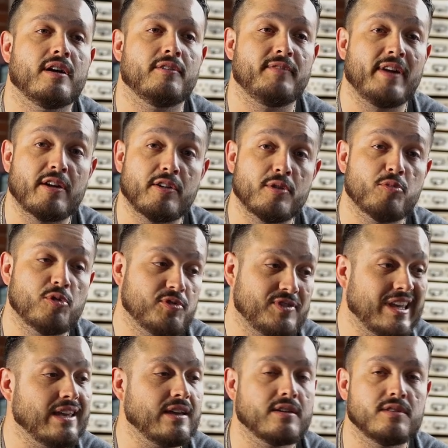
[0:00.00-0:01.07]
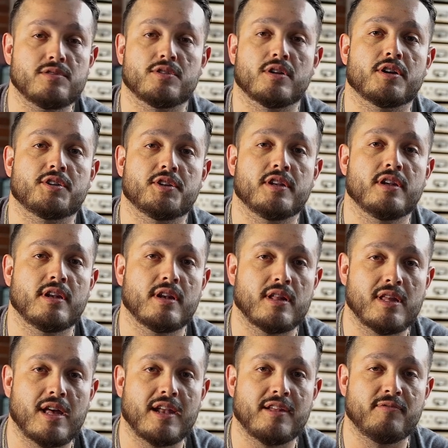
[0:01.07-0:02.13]
variables in construction and a
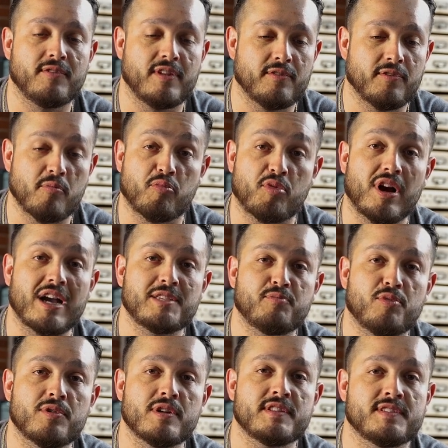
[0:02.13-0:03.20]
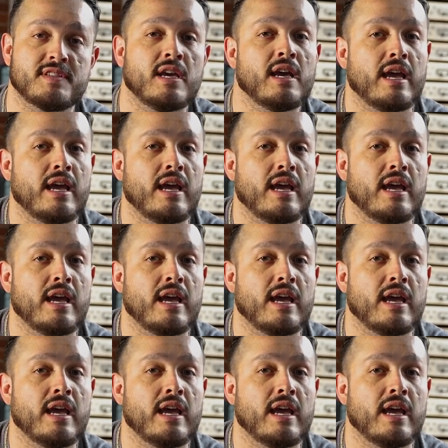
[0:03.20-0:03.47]
lot of different price points,